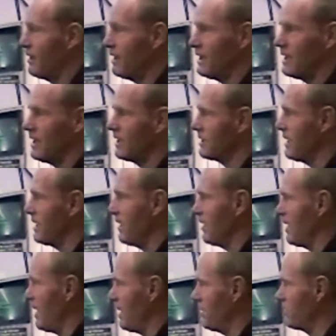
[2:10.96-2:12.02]
thing is,
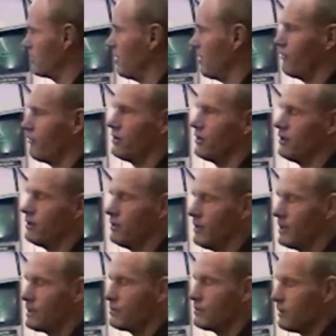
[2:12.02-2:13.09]
any software that you're
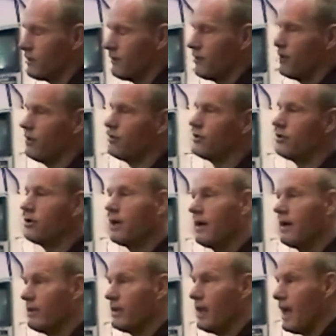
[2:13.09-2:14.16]
messing with, if you don't do it
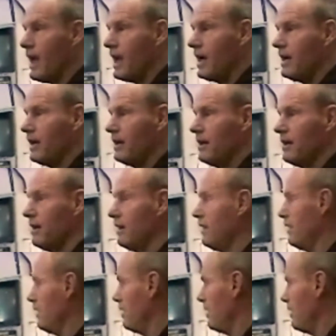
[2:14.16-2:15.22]
every day,
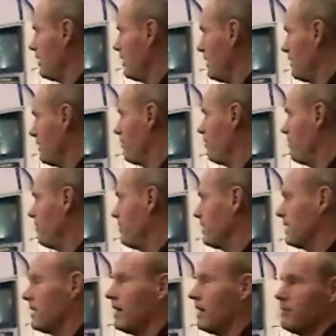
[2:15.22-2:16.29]
it
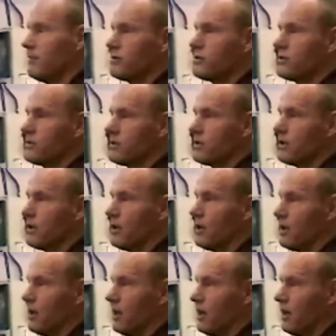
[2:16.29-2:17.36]
becomes
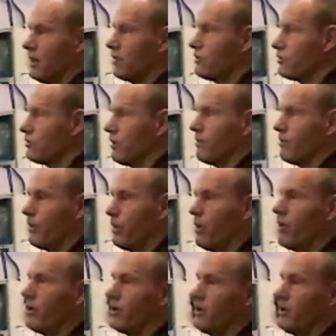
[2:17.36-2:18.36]
sort of blurry.